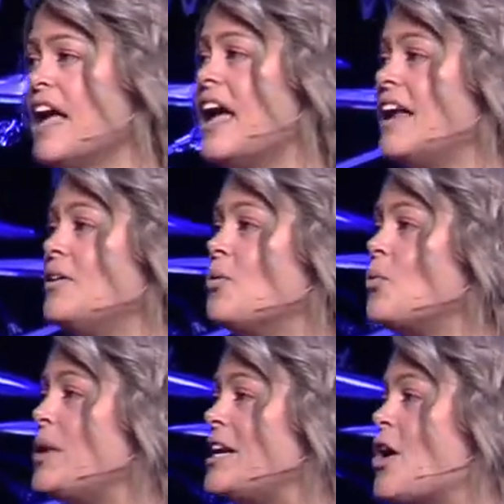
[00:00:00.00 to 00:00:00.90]
And
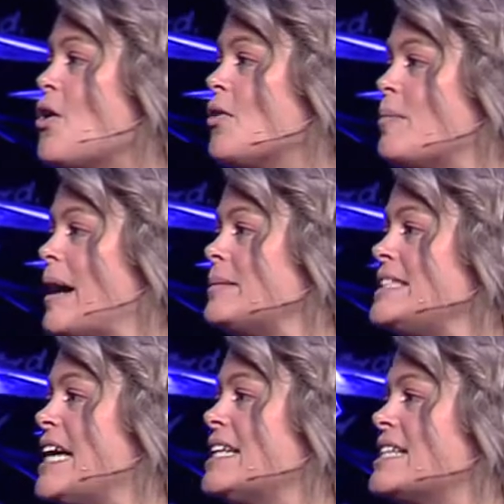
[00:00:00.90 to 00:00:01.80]
we know, the Bible
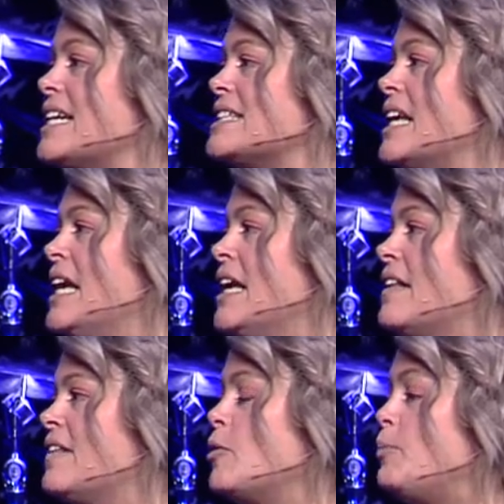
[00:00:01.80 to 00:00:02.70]
tells us,
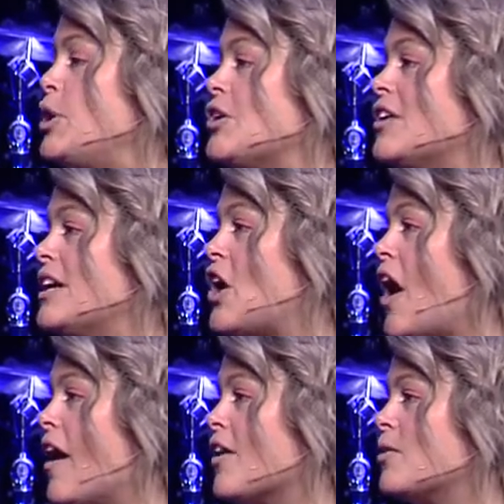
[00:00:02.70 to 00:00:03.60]
that the pure in
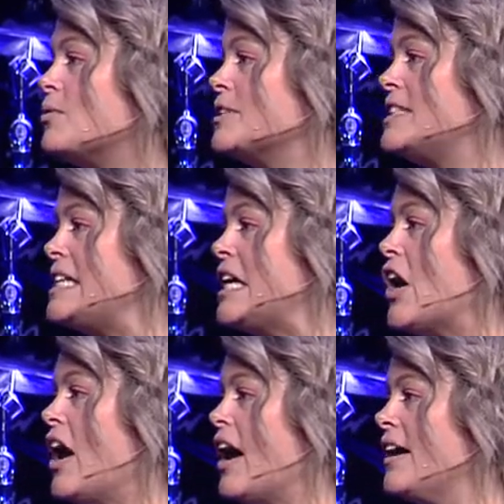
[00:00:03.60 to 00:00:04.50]
heart will see
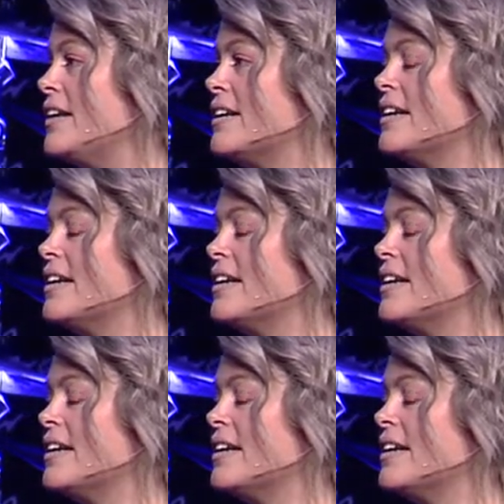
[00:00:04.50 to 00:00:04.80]
God.